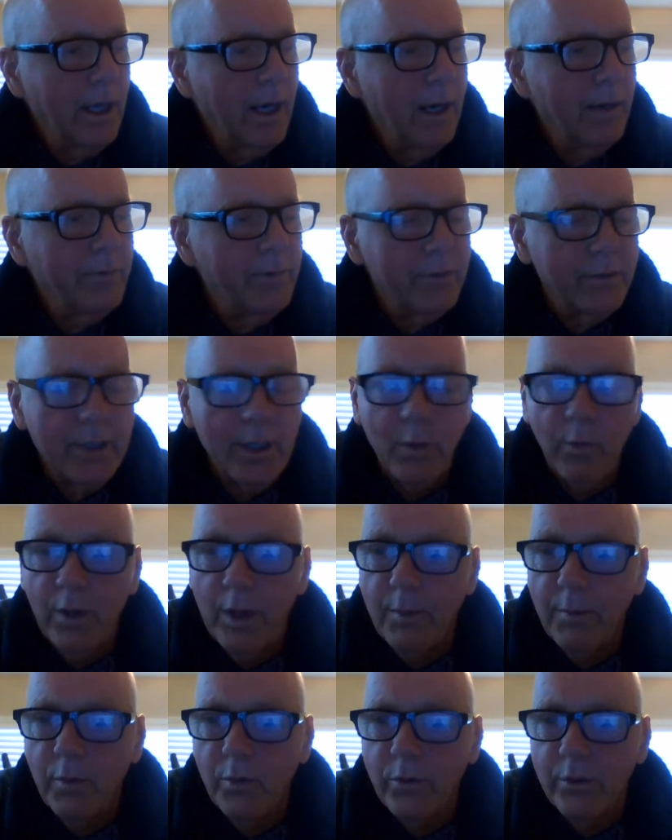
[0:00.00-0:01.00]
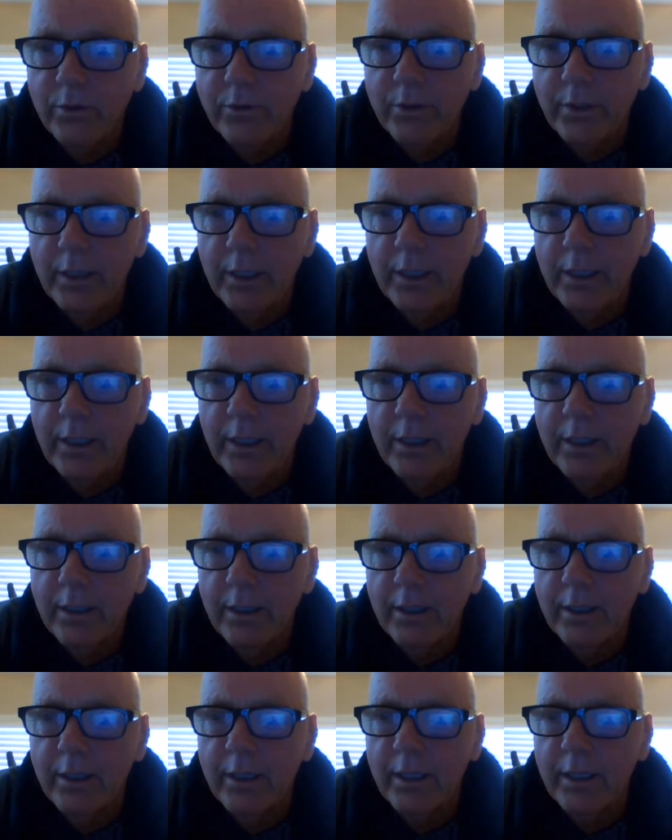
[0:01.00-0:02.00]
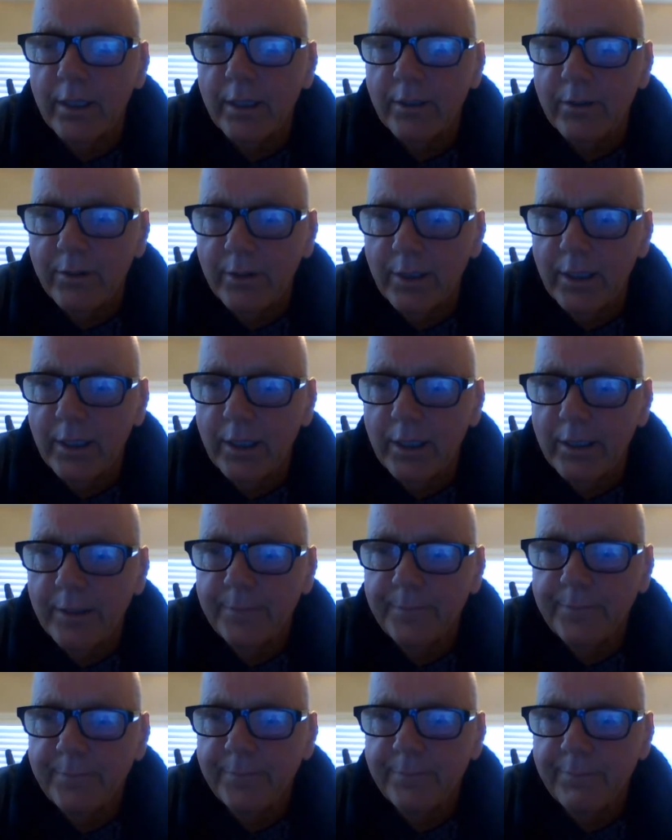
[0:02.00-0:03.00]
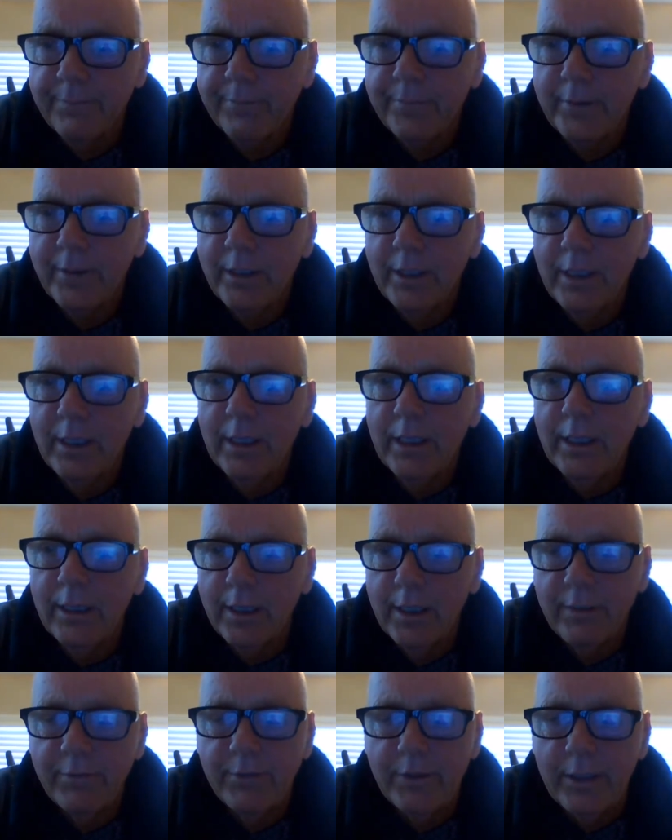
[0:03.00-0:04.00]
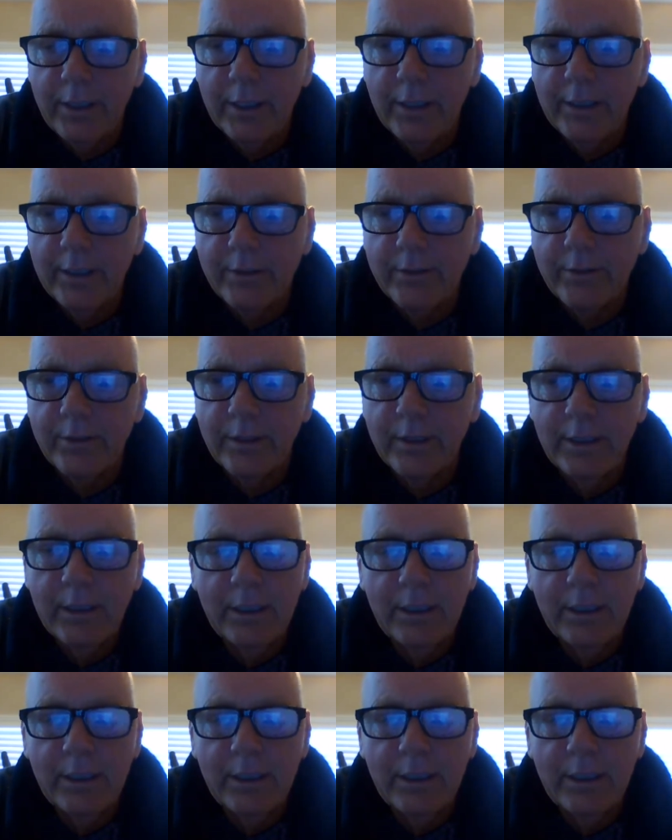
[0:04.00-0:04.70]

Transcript: I've just got way more to say than I can say. Love you guys.